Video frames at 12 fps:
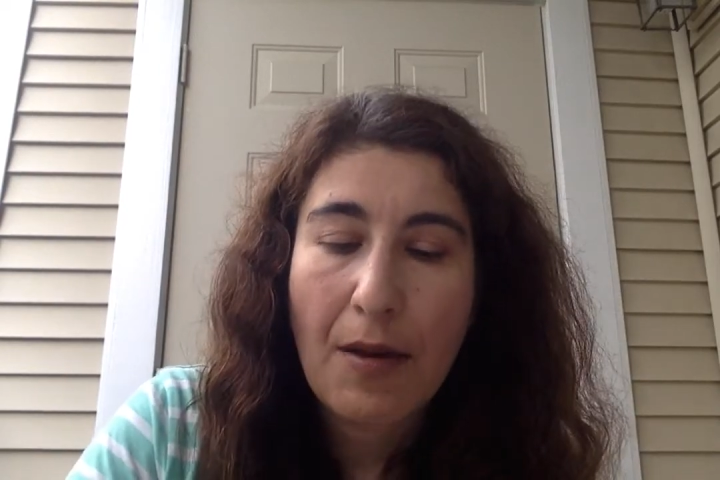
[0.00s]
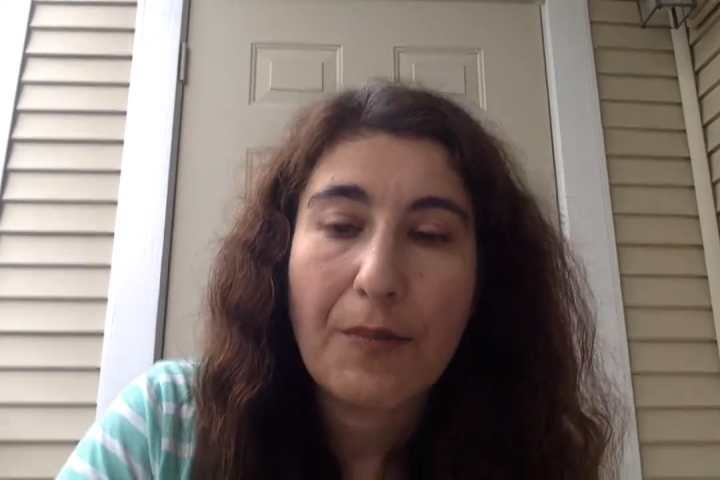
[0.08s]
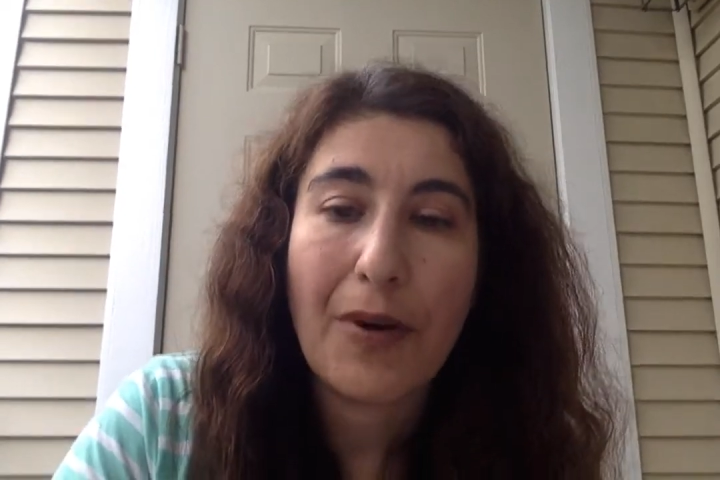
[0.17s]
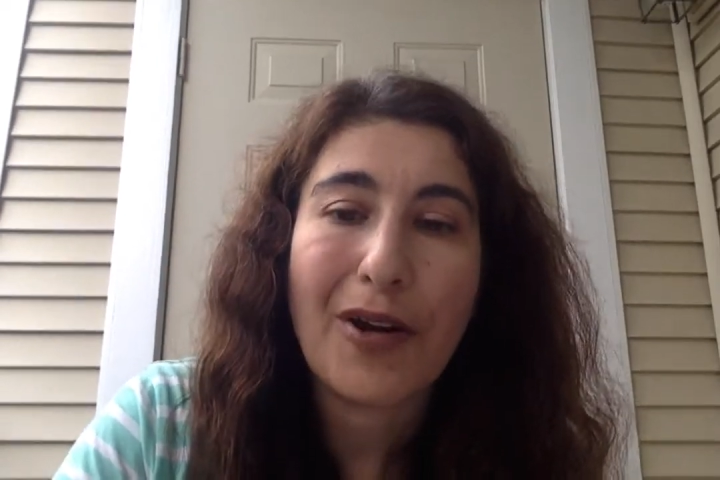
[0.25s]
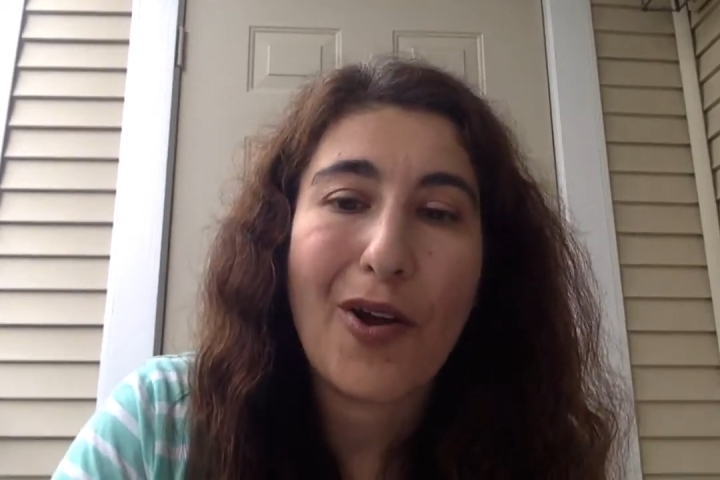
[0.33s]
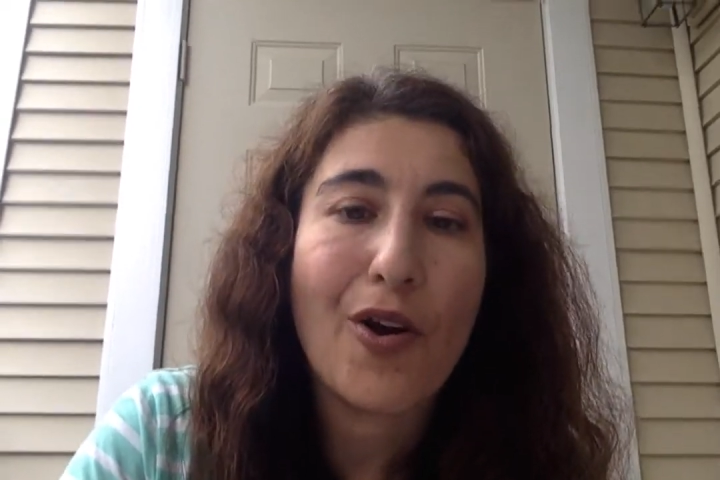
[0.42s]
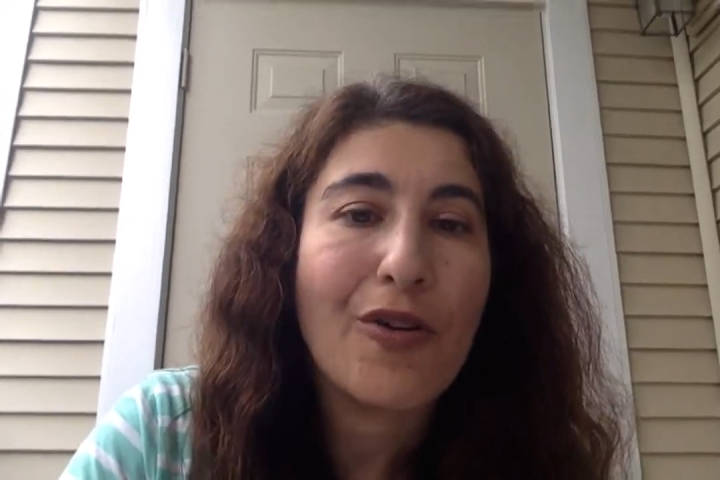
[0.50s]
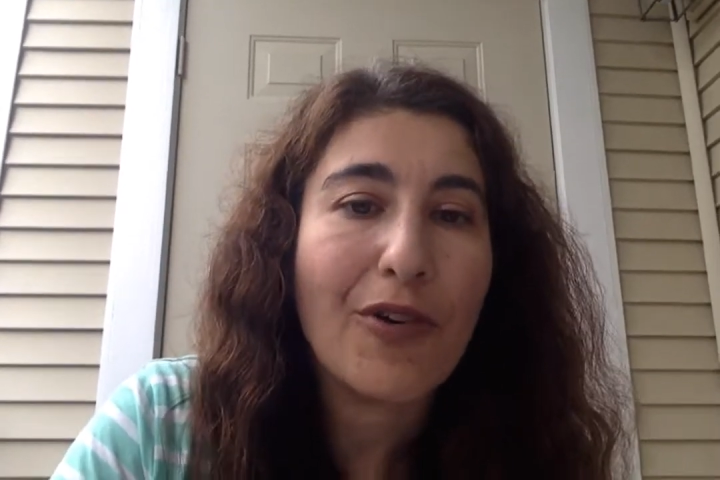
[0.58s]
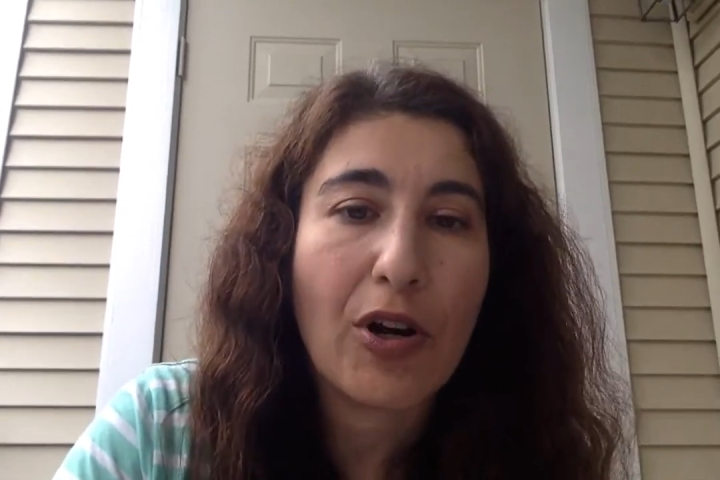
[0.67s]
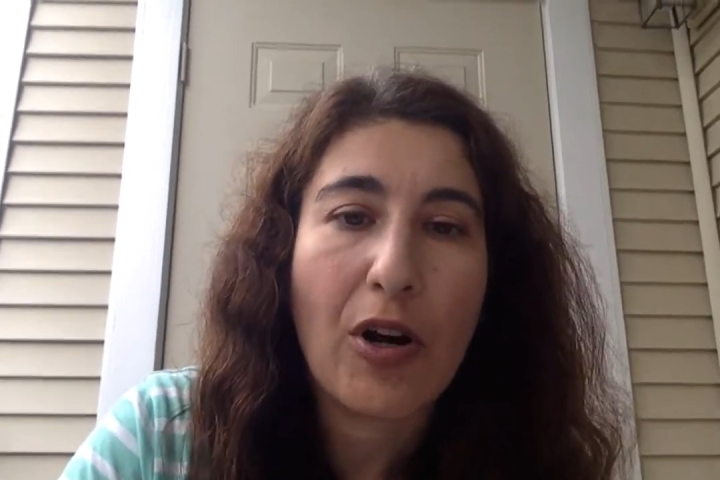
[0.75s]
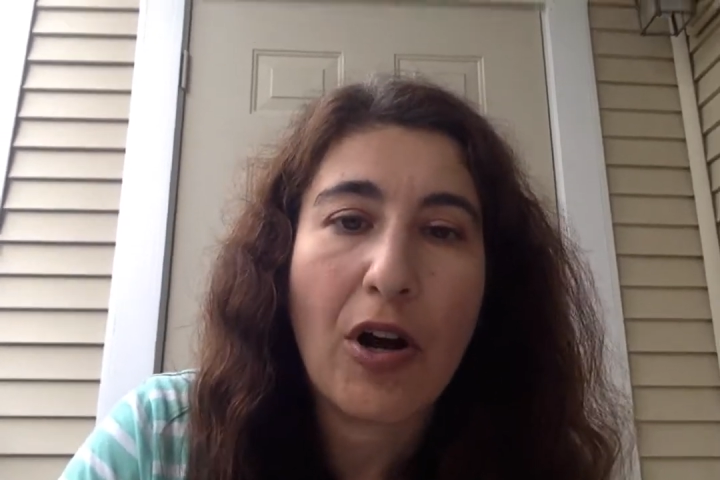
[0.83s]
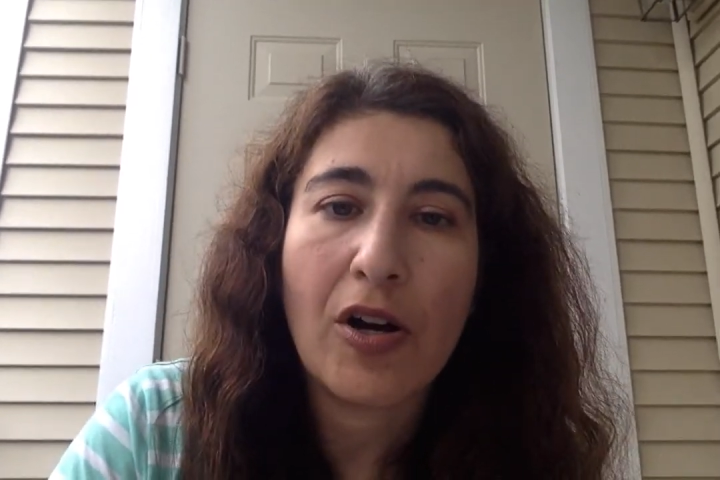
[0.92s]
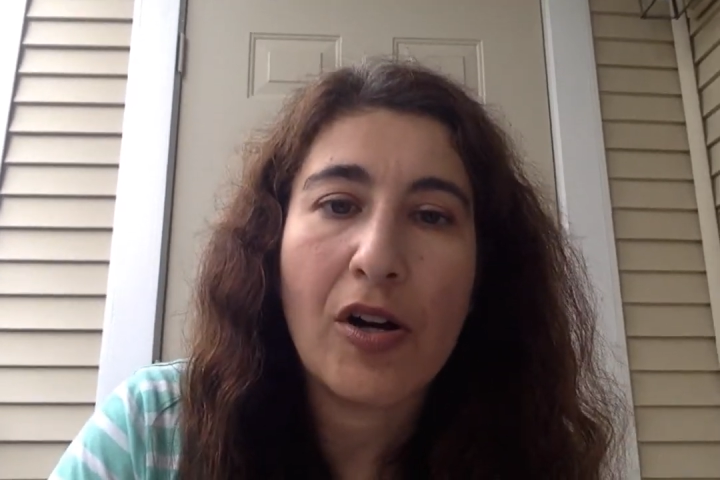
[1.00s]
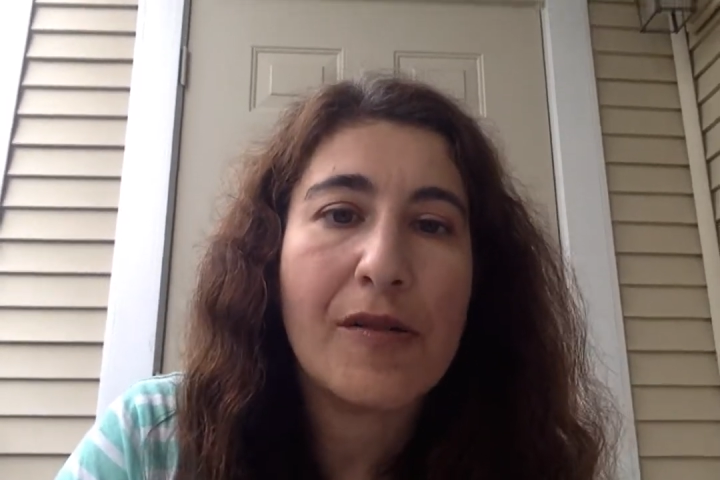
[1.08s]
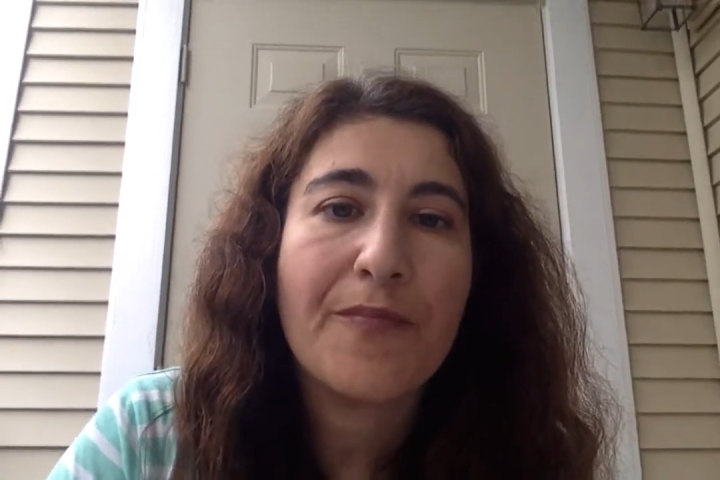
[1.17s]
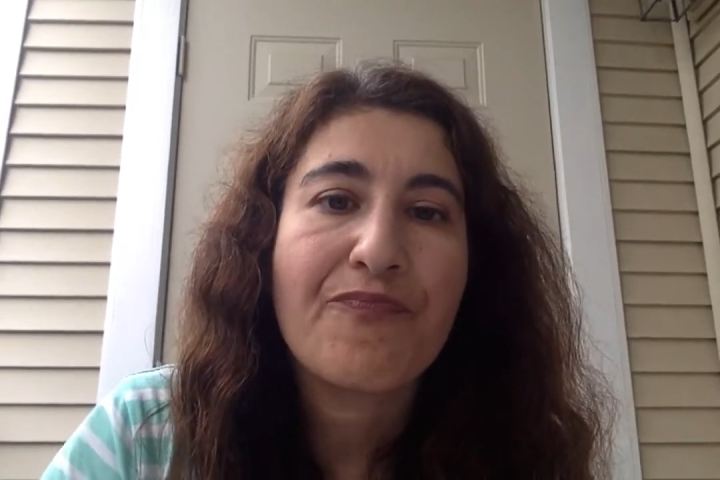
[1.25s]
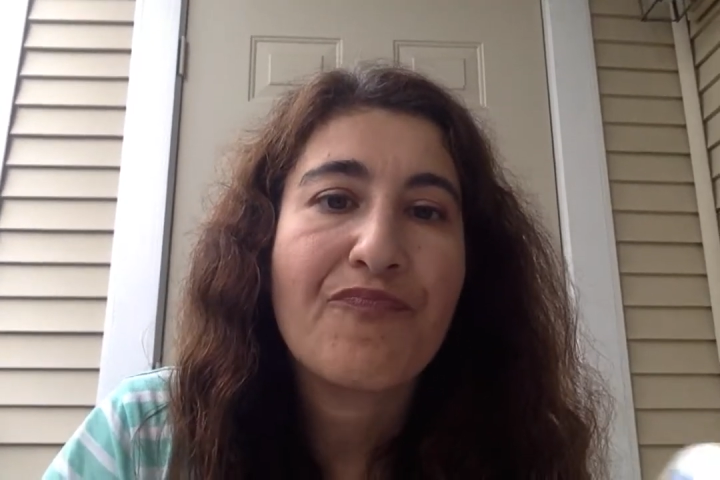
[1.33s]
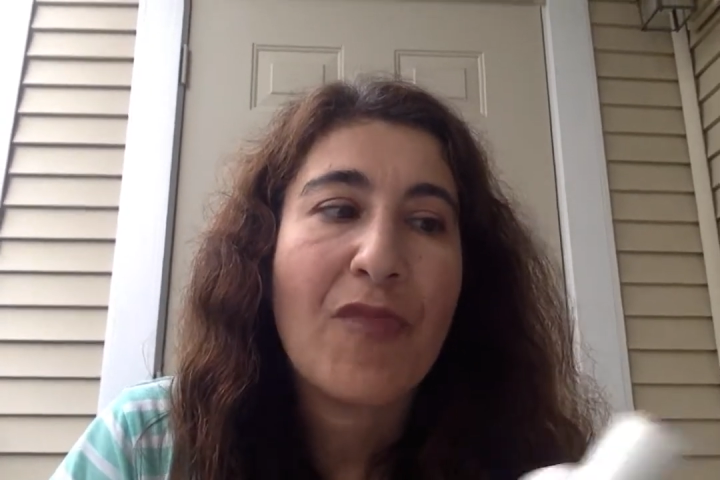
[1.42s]
But overall,
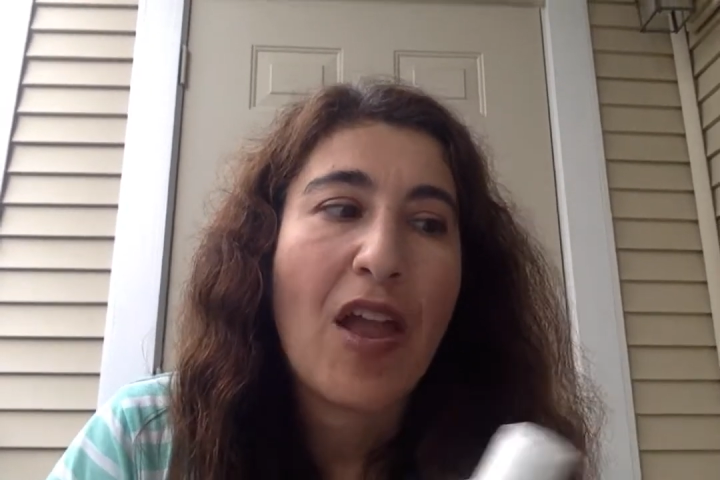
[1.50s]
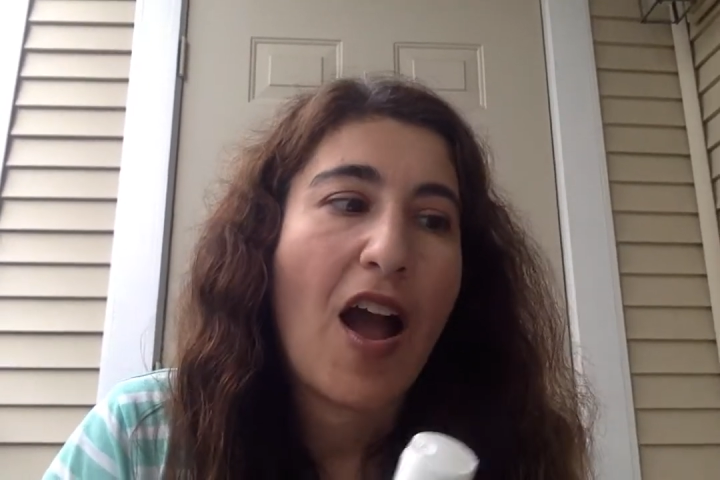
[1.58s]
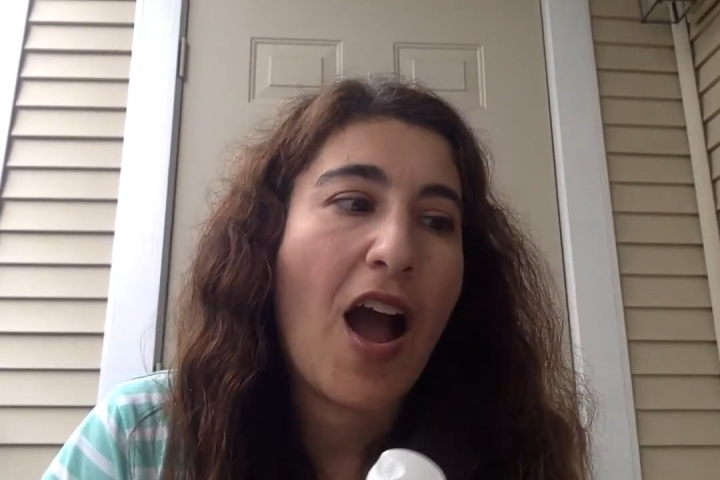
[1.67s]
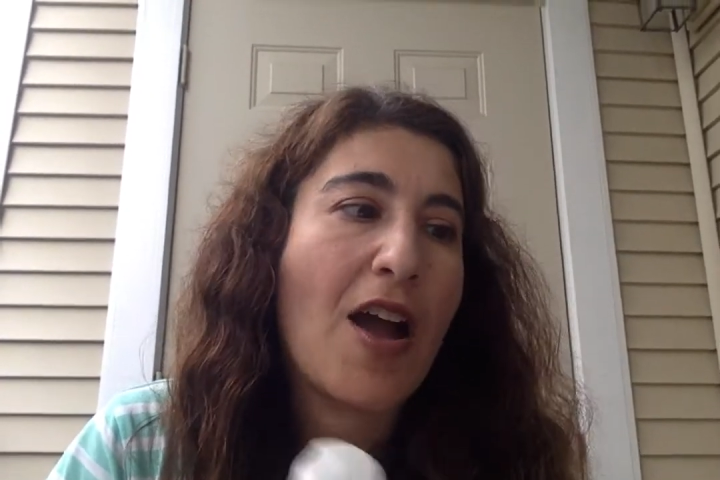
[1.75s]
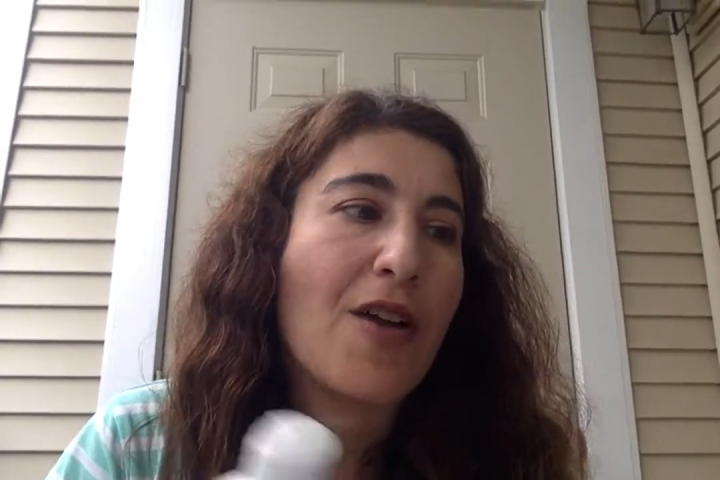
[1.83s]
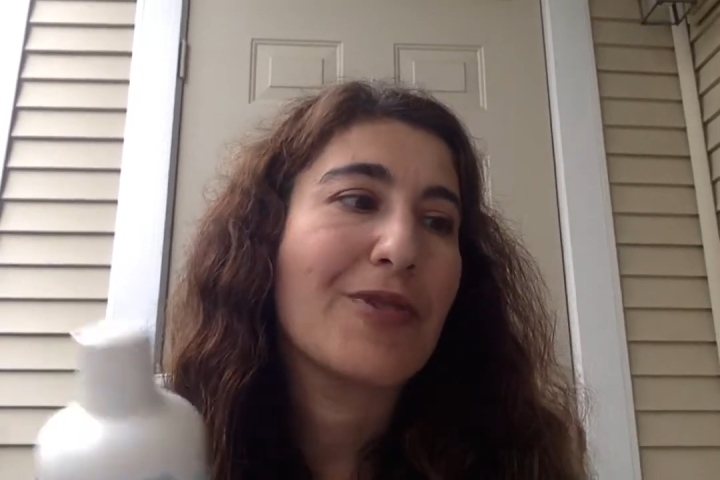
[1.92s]
I